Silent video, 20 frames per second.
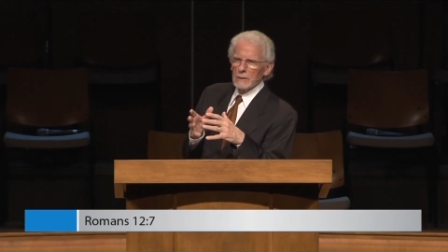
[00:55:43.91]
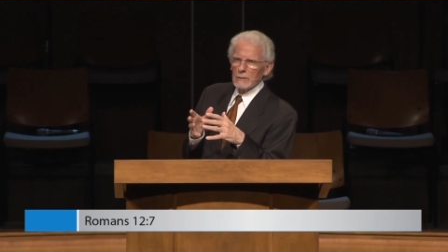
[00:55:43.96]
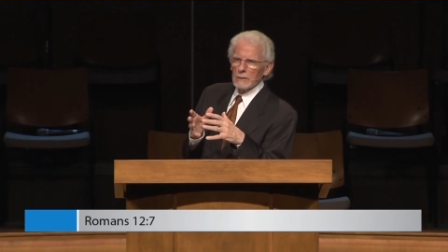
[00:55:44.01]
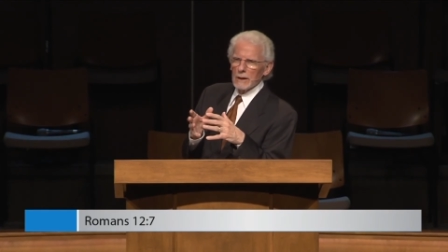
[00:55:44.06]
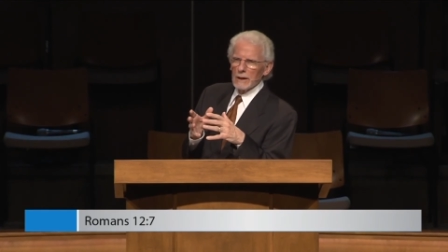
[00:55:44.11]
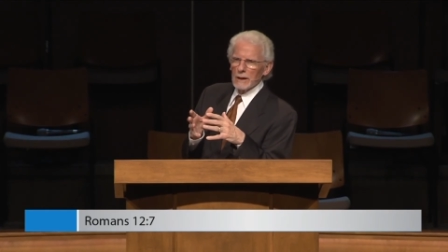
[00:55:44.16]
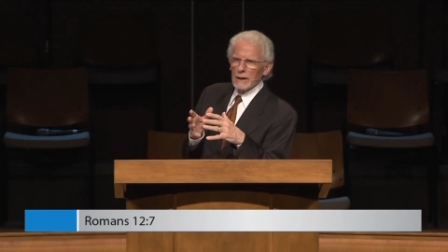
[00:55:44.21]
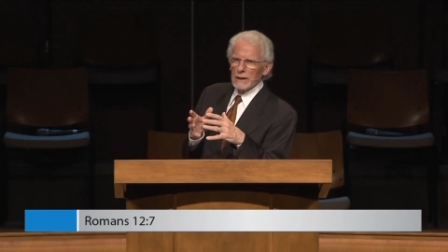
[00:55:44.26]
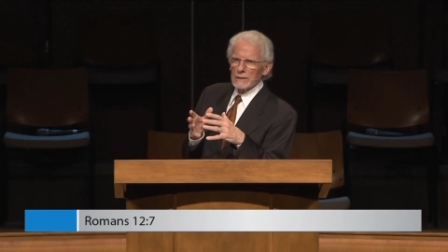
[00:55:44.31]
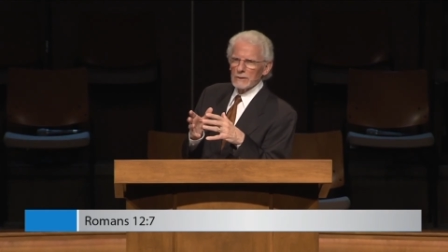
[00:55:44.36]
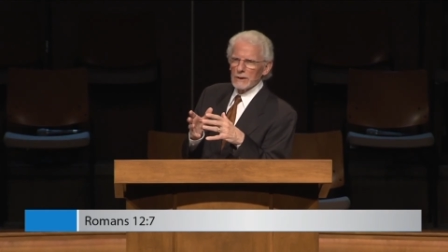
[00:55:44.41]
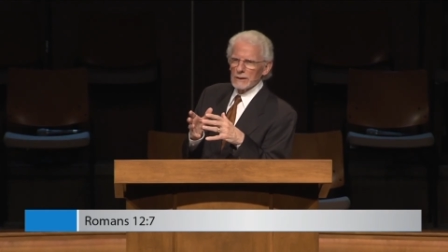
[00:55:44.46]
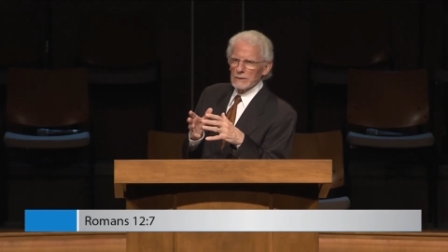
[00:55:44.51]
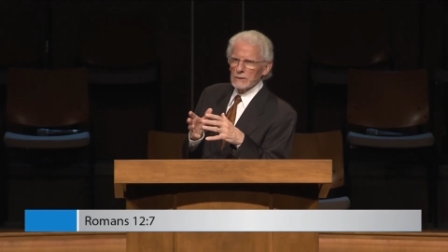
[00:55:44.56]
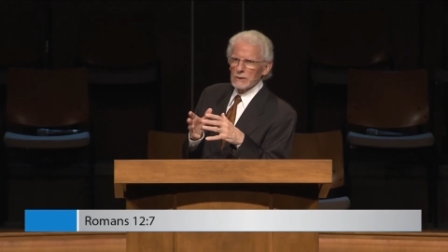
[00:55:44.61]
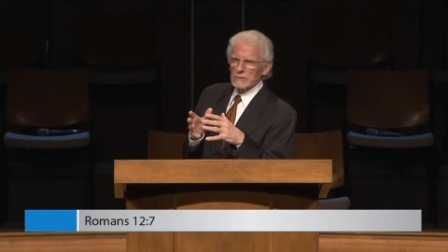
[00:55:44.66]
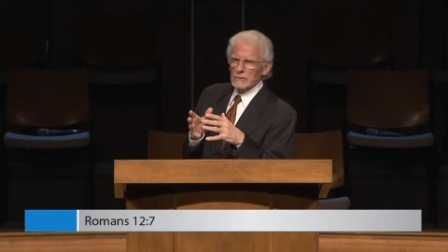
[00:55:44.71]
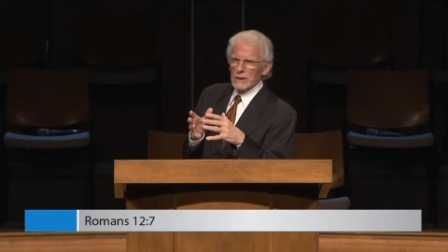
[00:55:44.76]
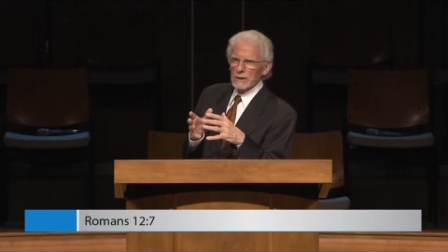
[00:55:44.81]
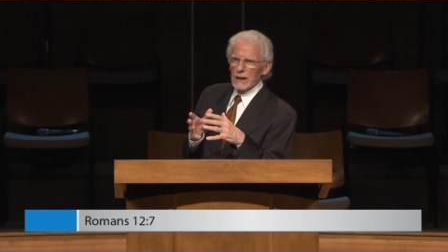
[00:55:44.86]
Well, I
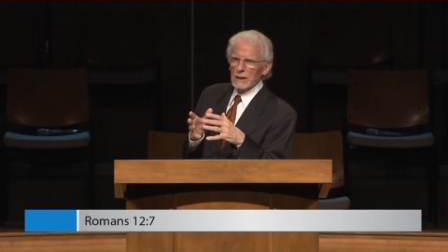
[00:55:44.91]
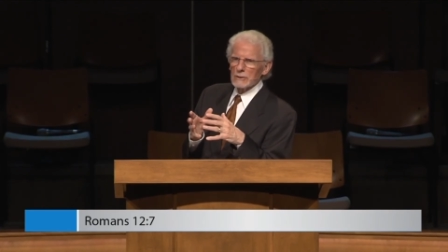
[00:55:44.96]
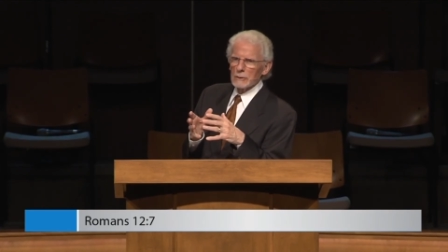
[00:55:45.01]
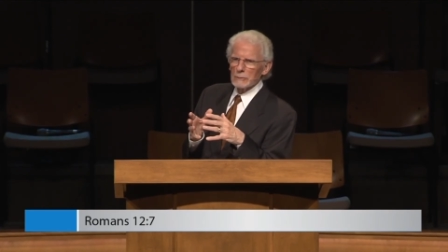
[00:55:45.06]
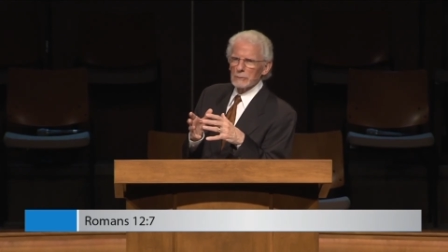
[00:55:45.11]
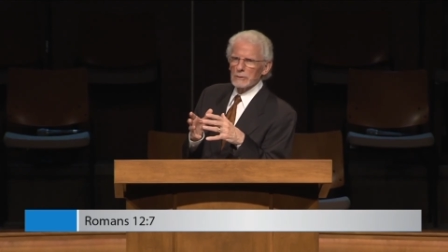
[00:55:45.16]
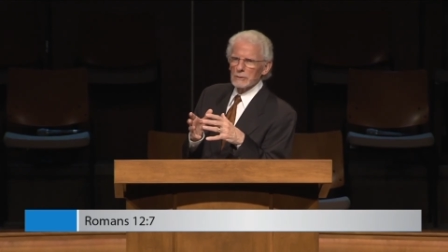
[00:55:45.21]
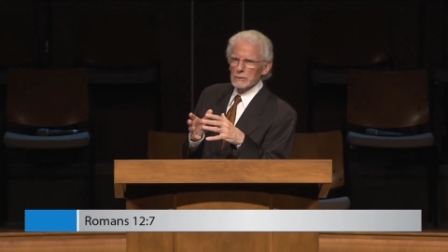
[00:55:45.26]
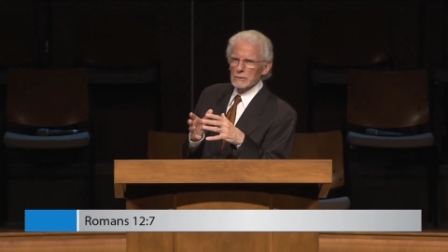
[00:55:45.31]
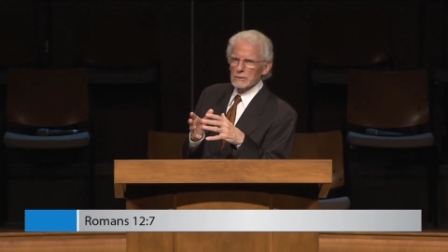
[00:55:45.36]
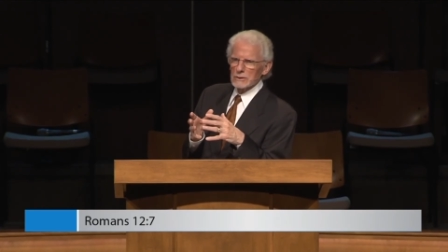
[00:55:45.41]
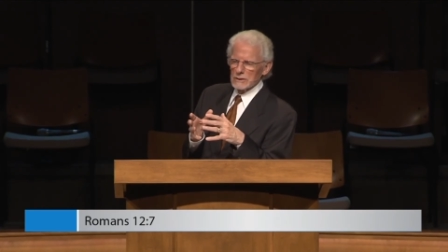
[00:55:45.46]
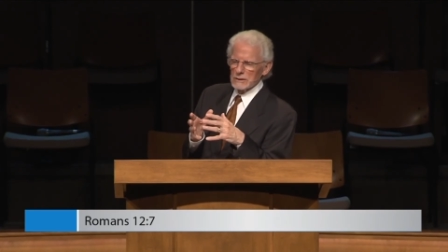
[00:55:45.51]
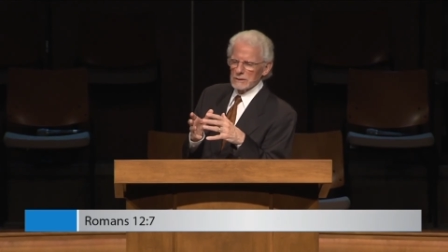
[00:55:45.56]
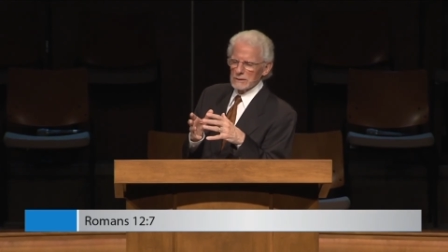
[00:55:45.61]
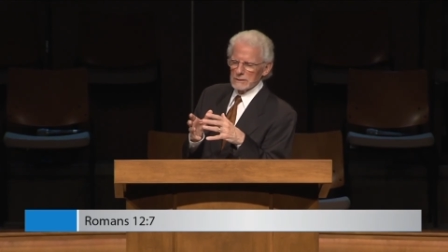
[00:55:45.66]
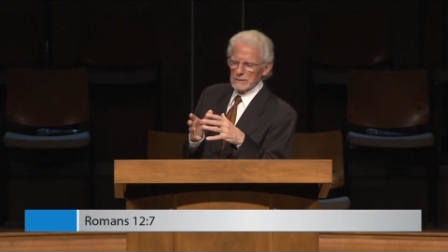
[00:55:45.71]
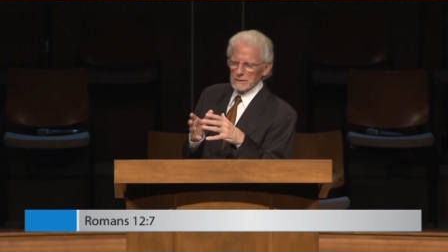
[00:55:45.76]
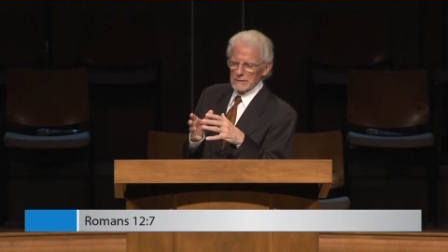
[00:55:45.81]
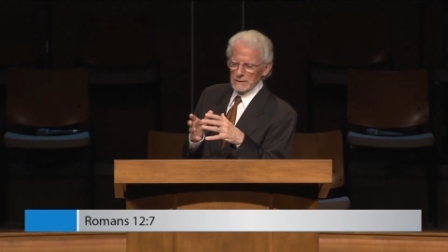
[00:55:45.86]
think there's another person.